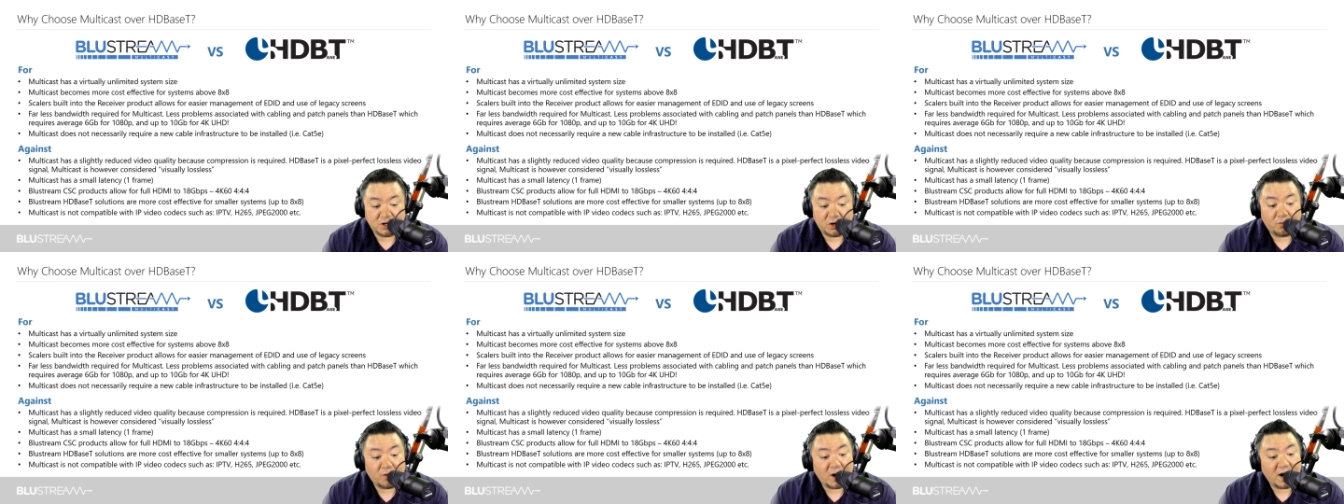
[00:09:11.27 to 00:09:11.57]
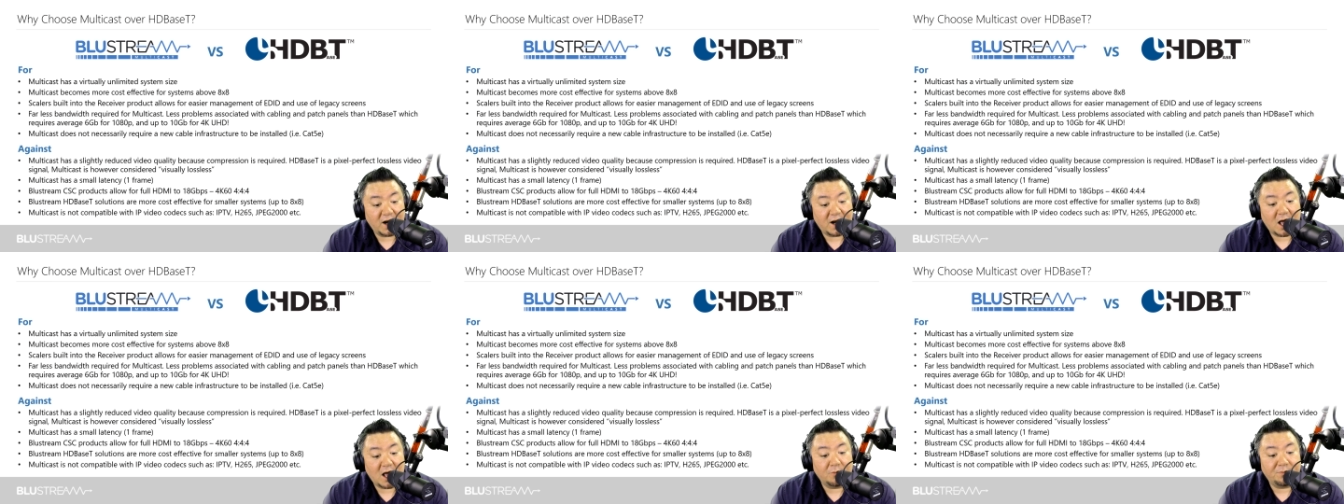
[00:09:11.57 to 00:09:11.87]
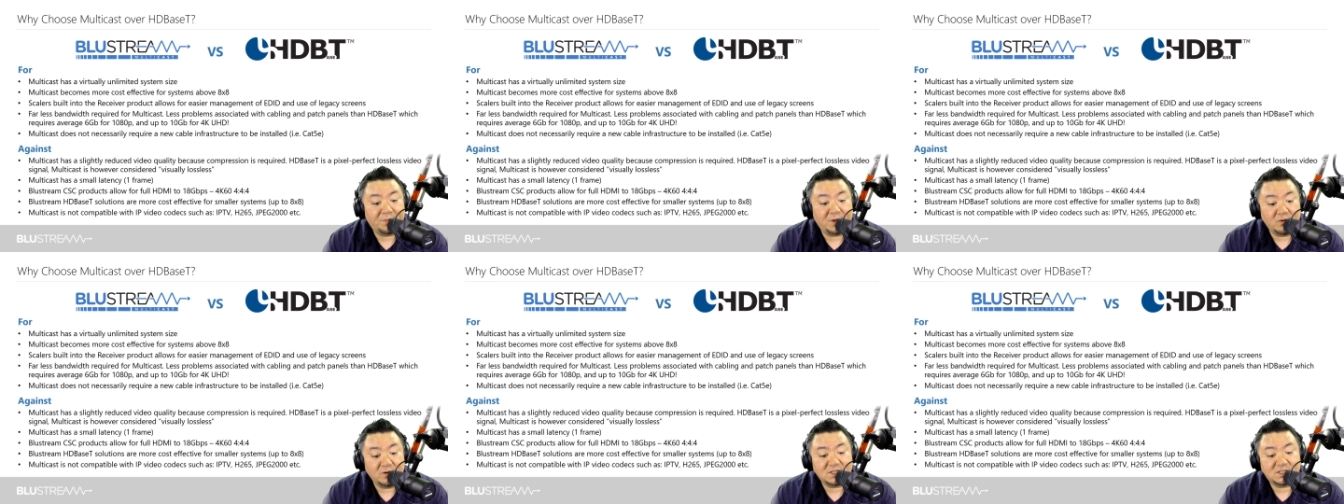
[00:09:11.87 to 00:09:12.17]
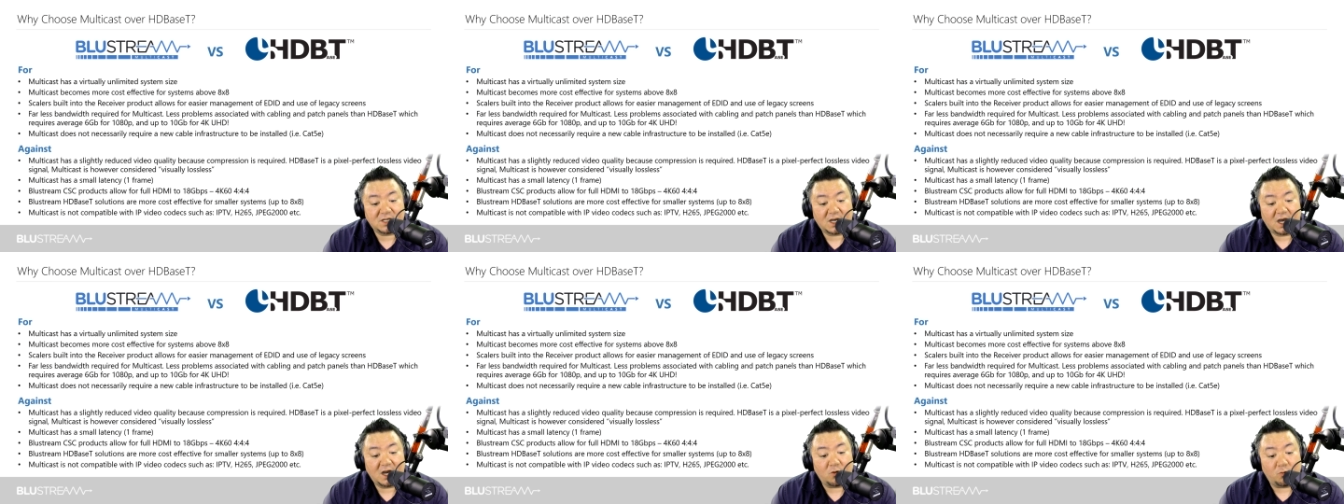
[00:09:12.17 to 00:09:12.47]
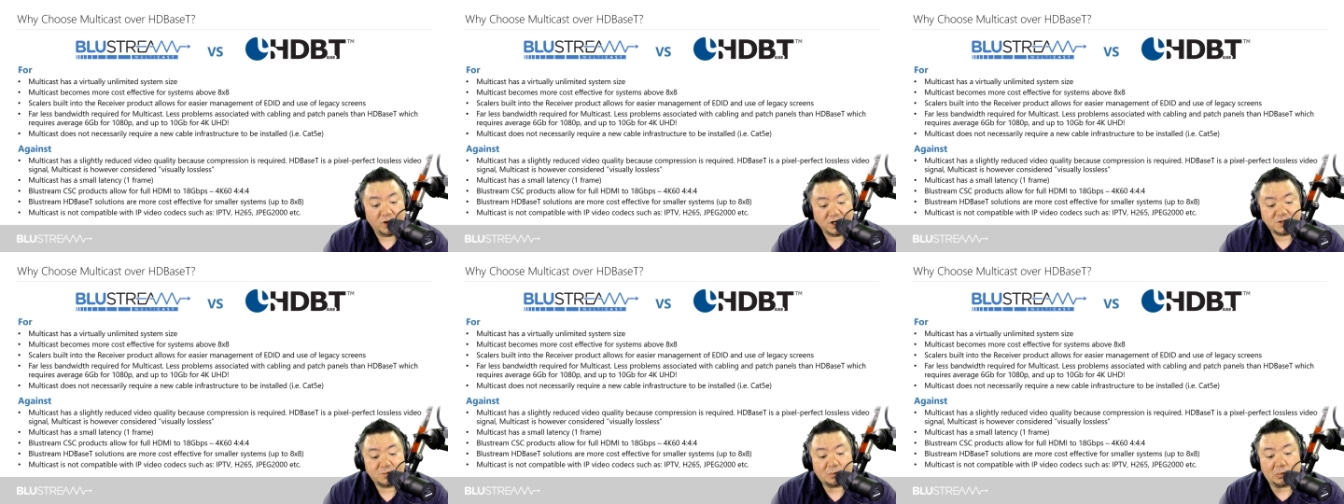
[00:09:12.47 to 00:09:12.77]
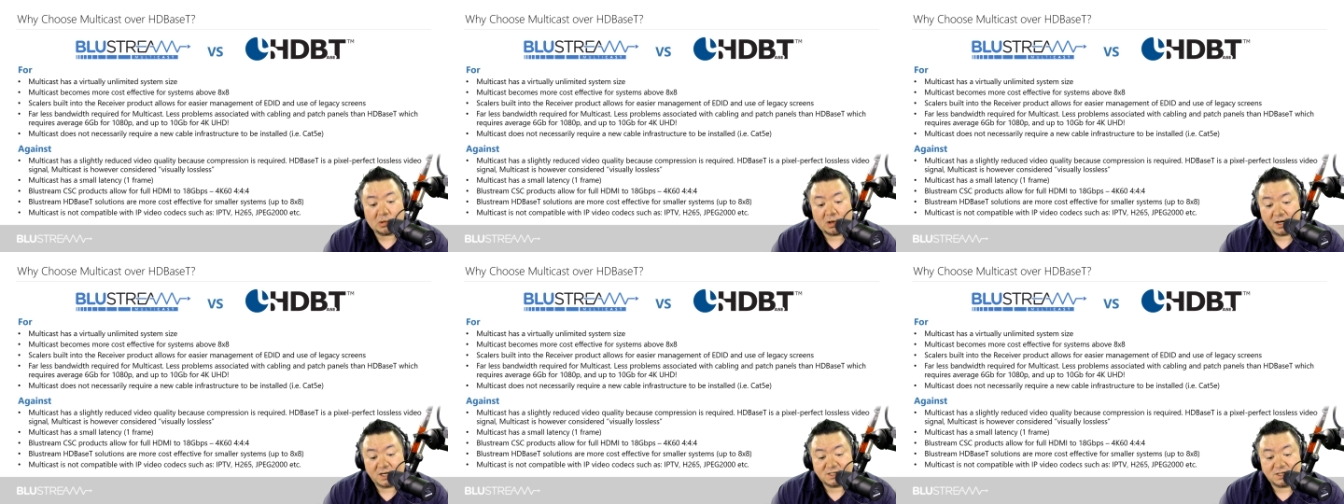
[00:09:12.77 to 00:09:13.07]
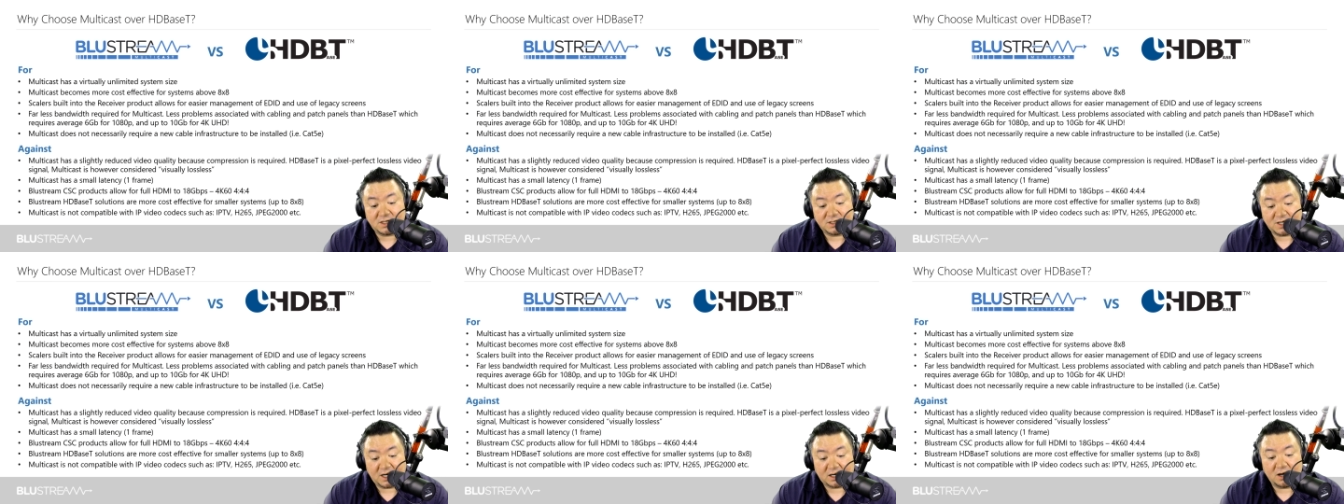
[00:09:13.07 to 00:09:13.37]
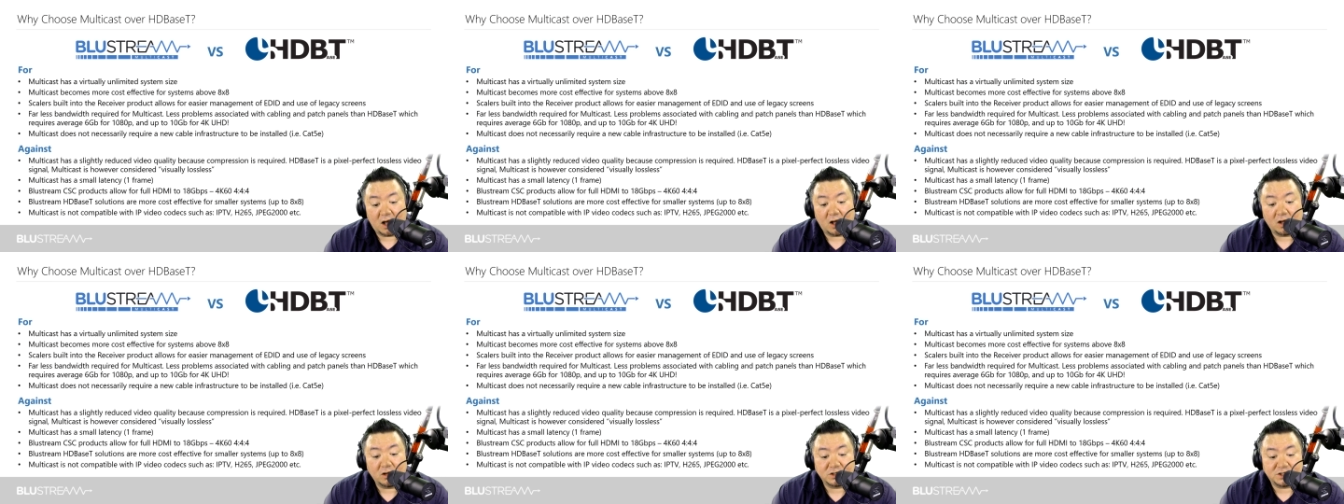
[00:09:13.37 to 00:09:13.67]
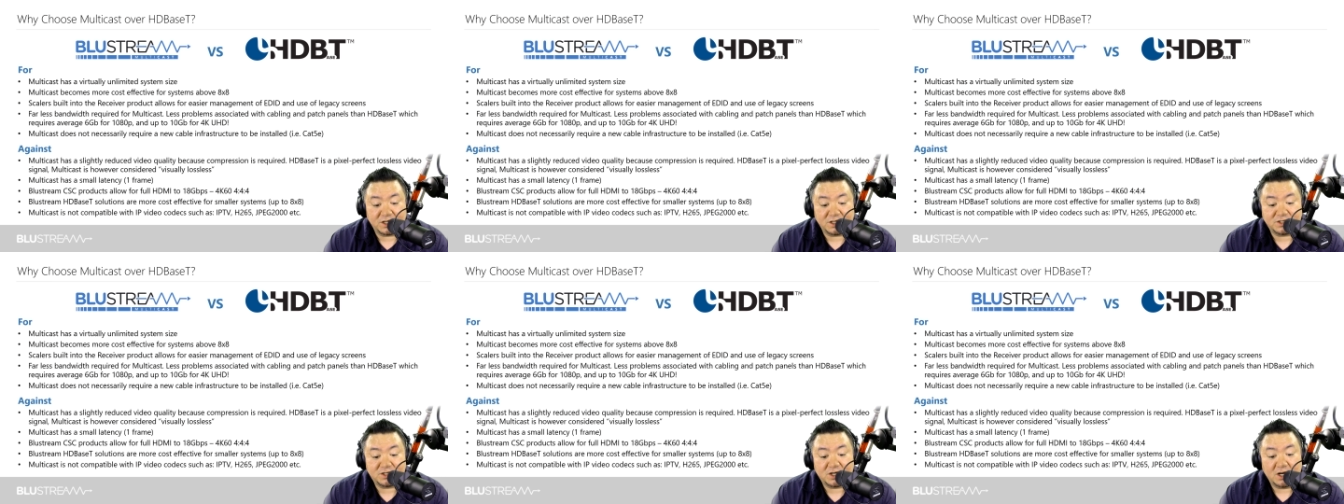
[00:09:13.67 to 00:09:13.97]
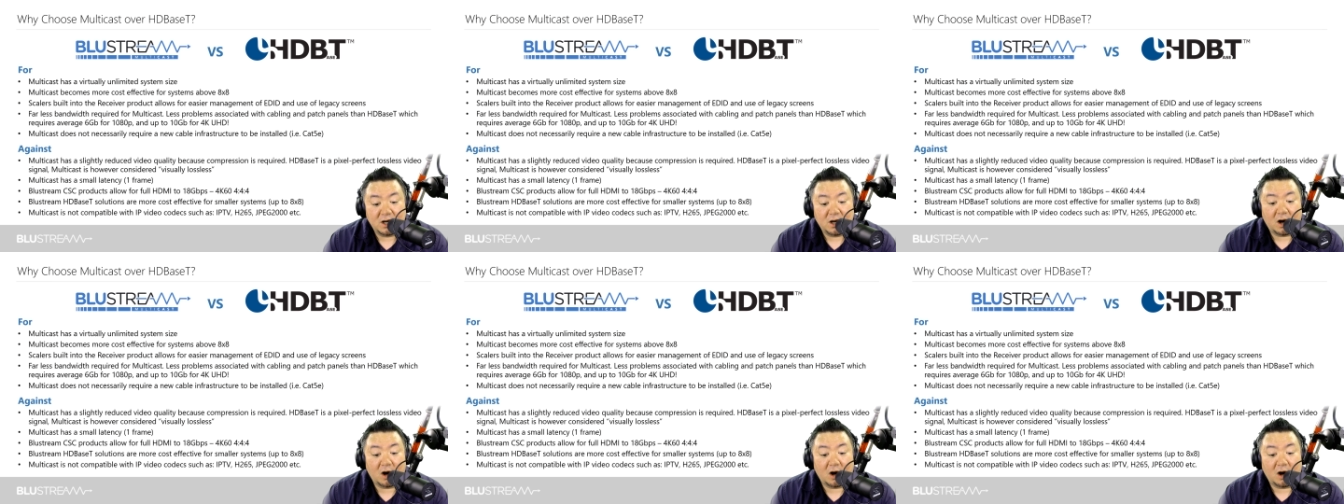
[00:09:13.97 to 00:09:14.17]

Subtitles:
and are ready to help you decide which products and technologies